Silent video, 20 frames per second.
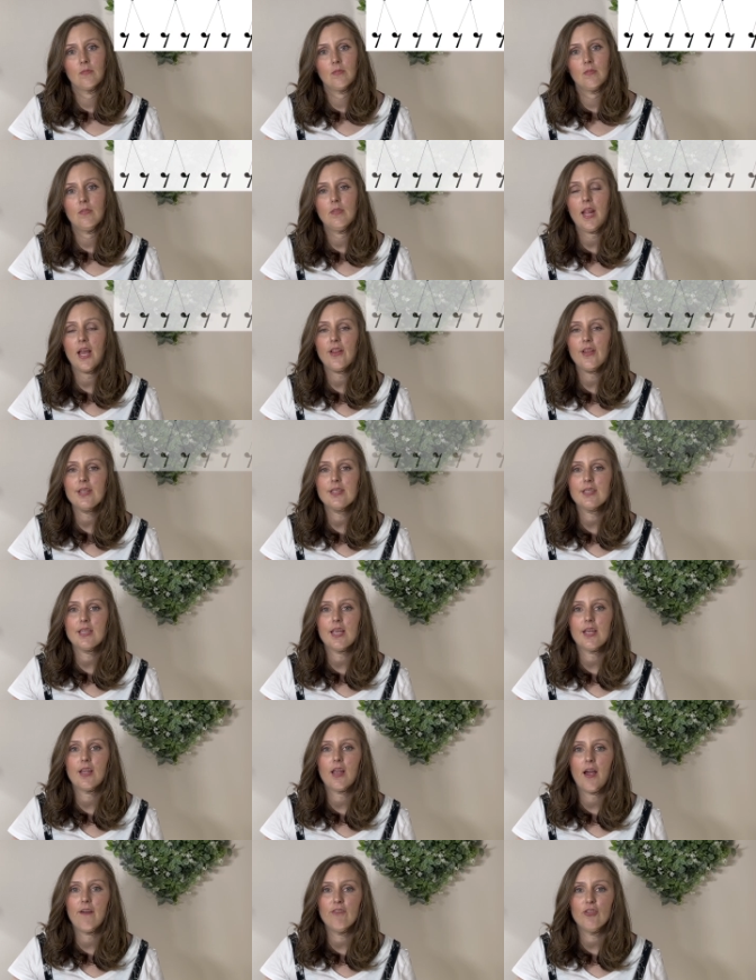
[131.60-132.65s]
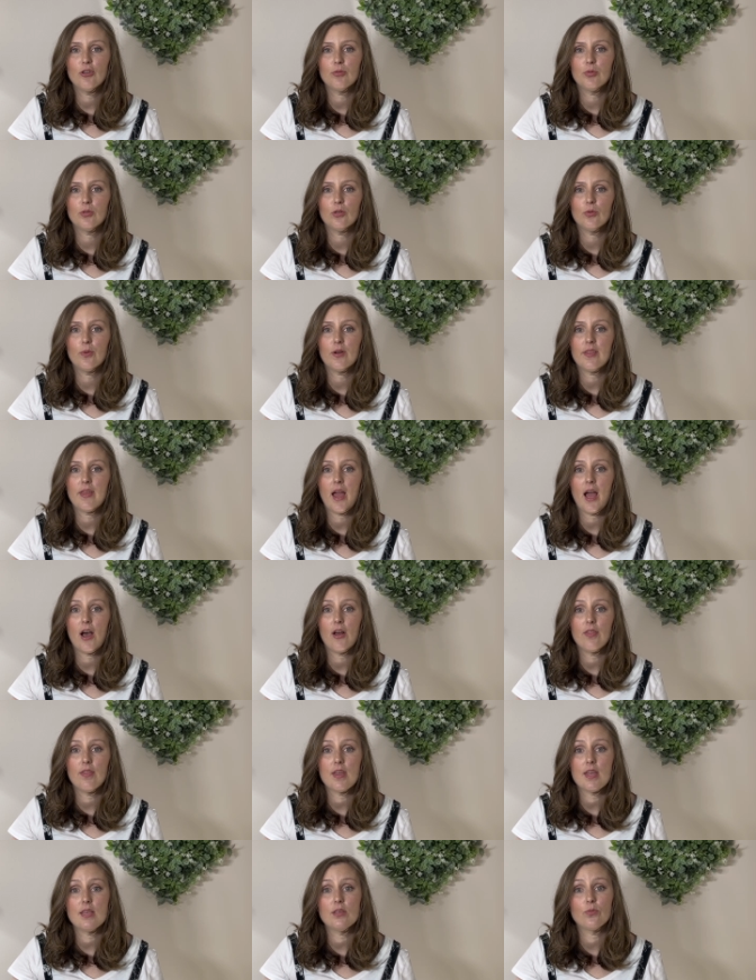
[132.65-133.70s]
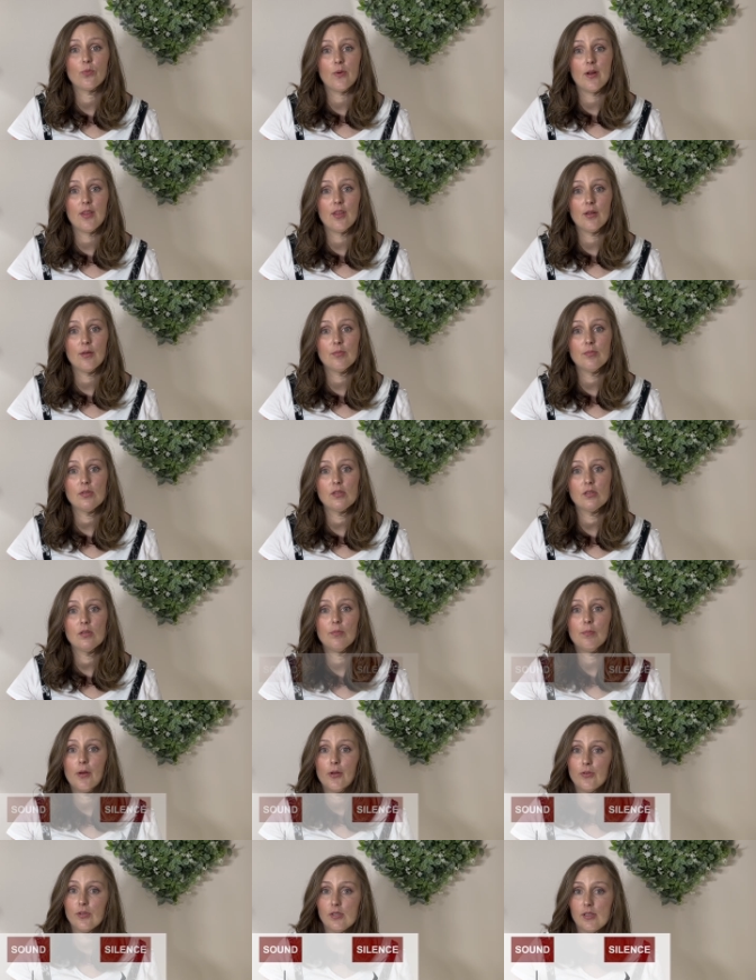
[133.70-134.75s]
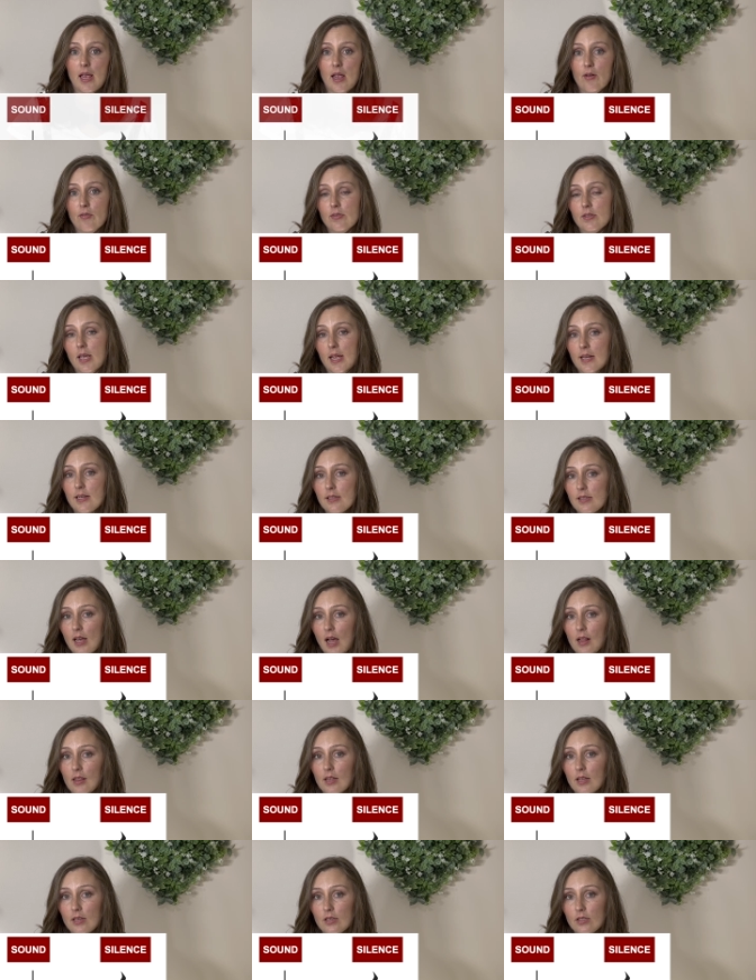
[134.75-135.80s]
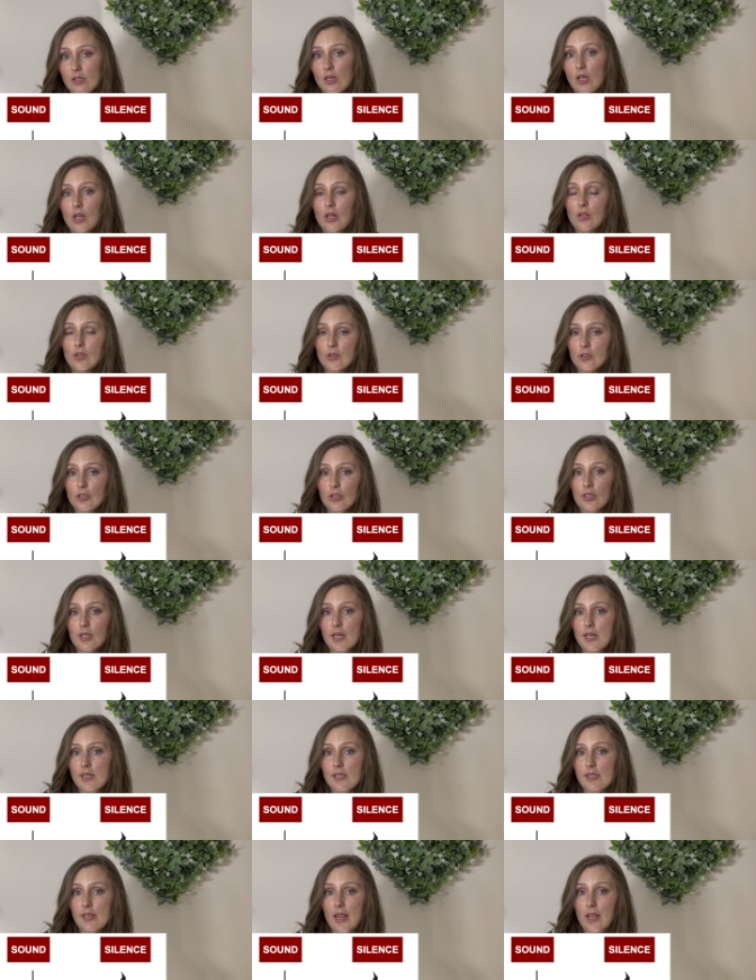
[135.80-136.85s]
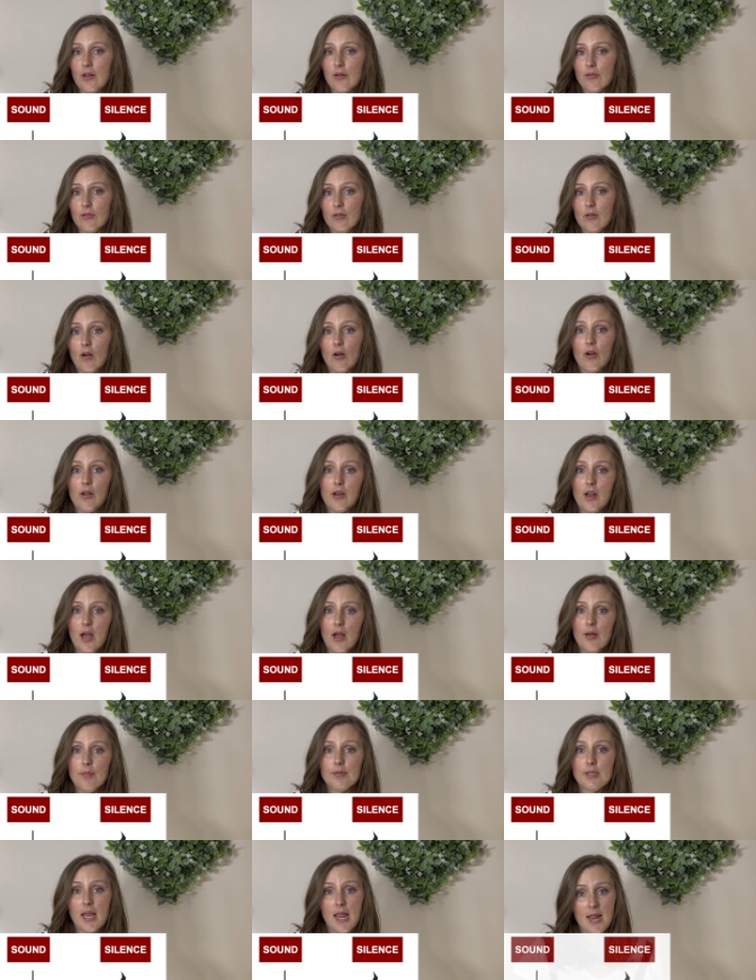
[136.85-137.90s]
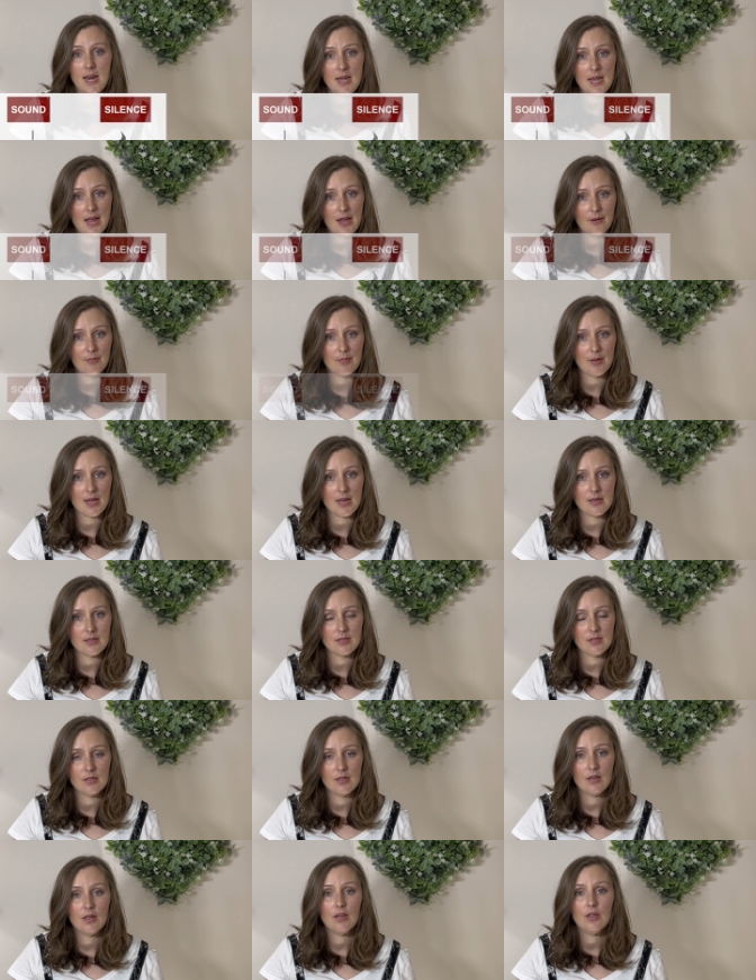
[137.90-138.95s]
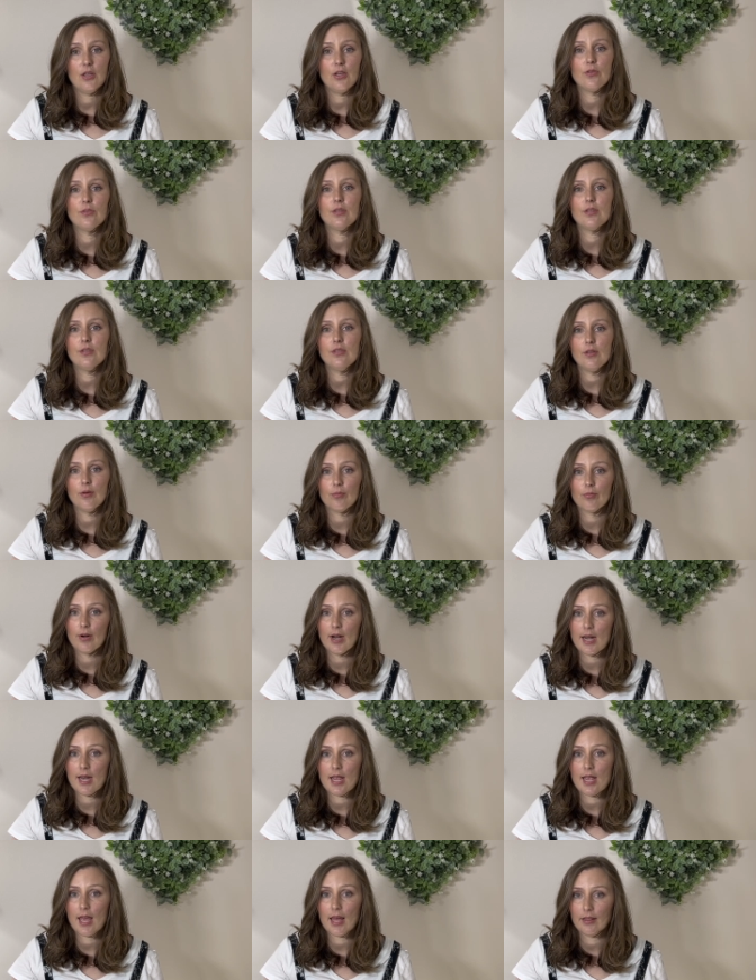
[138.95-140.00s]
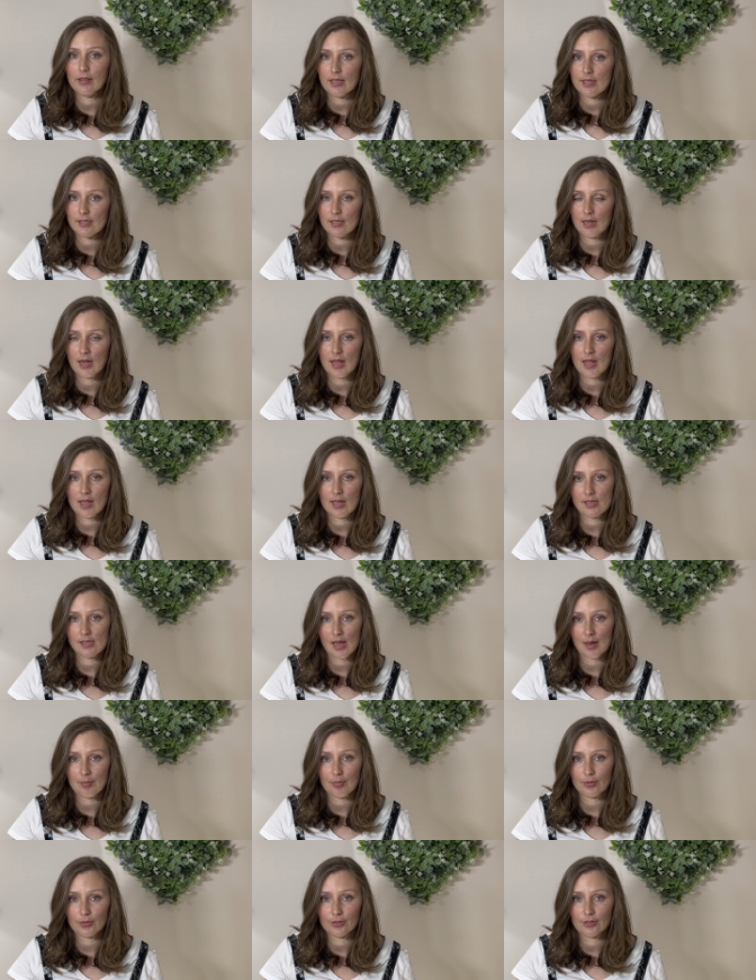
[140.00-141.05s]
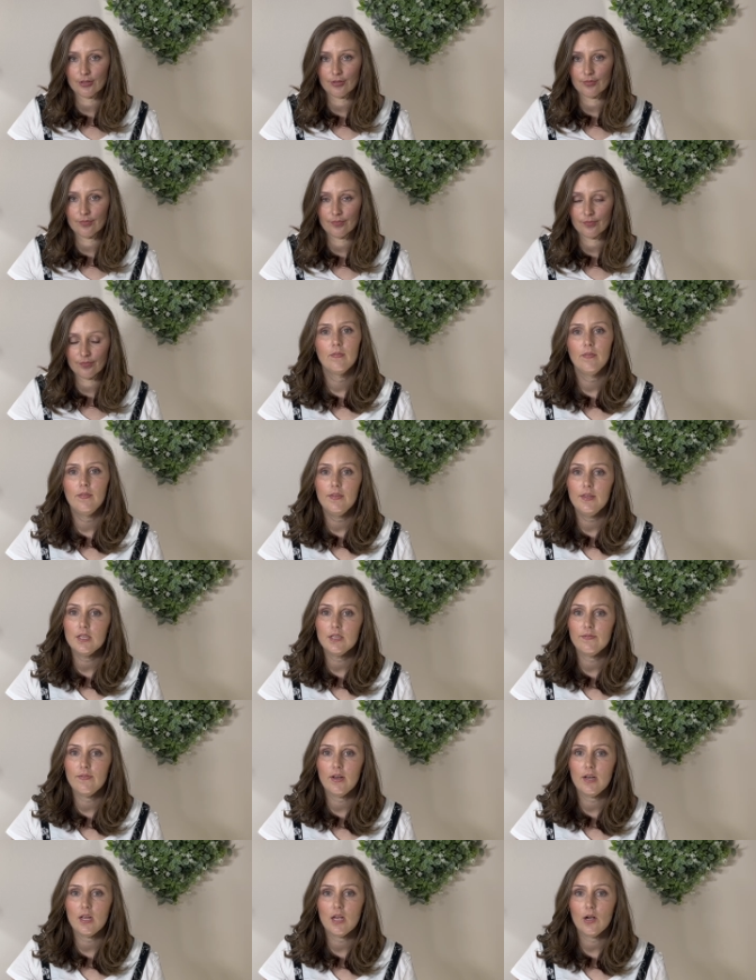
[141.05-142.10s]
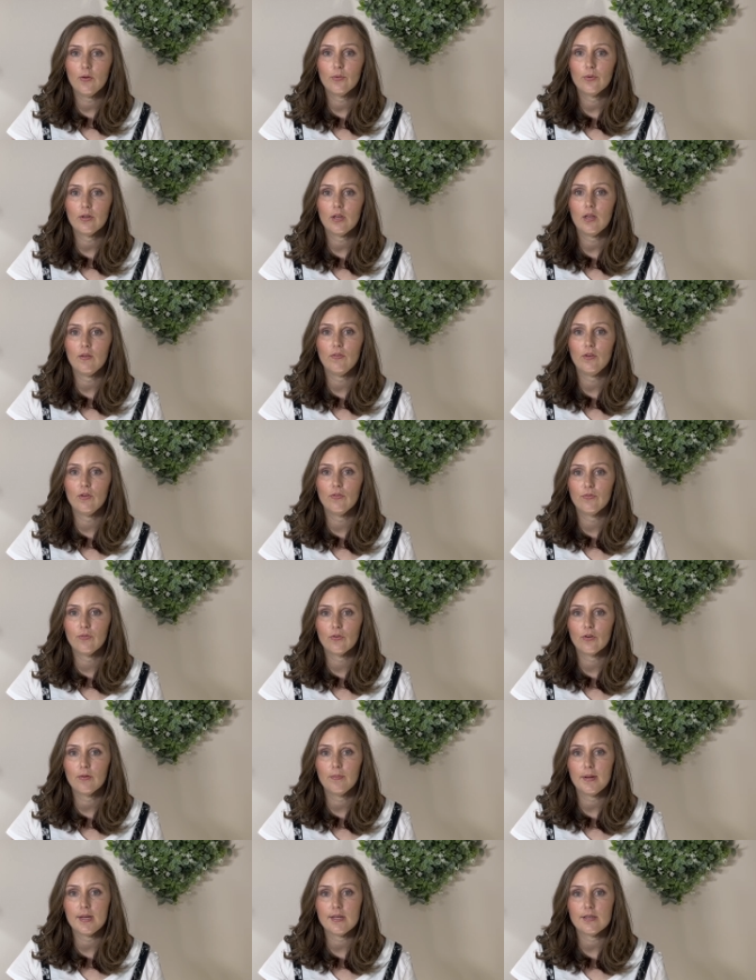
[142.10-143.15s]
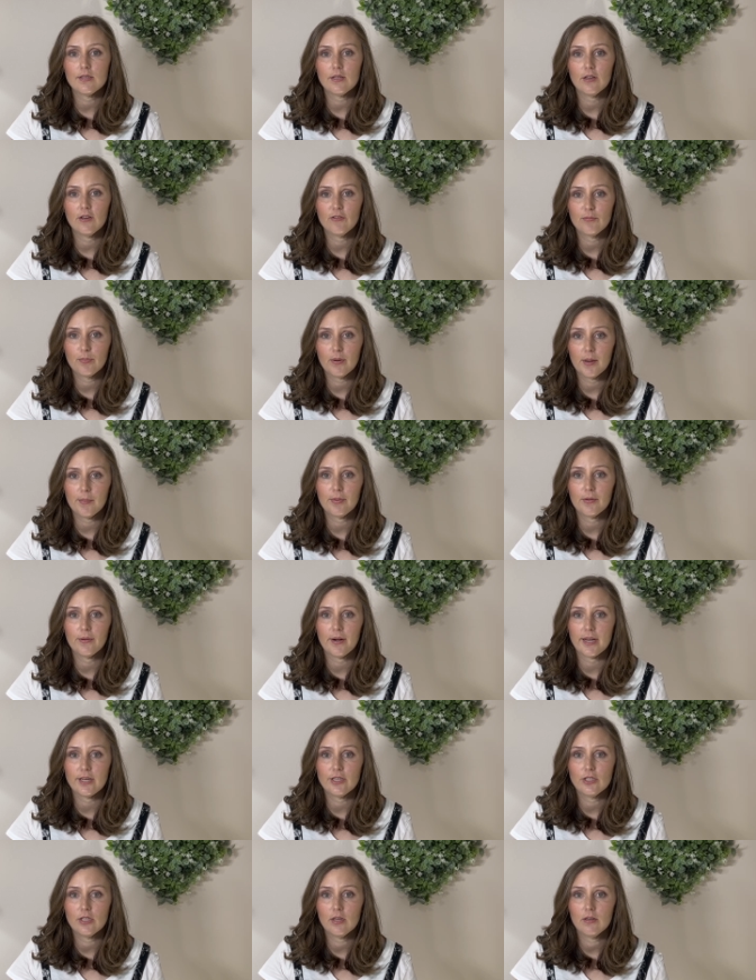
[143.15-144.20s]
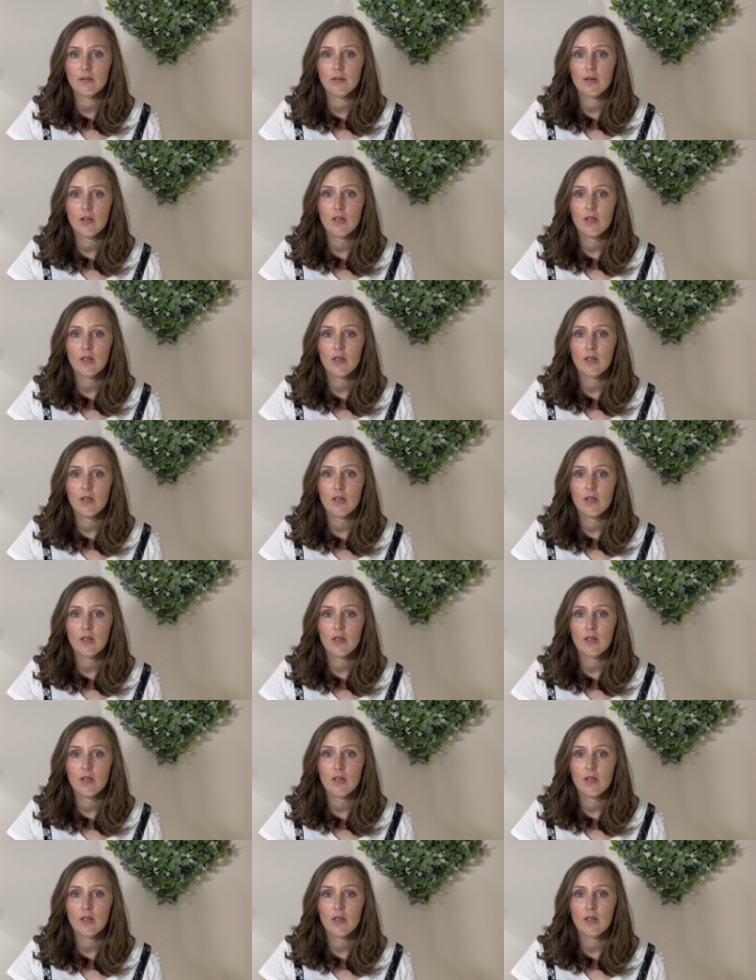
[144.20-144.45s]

Now let's get comfortable with how these rhythms, both sounds and silence, look and sound on ups and down beats using some reading and listening examples. This video will give you 4 beats of preparation,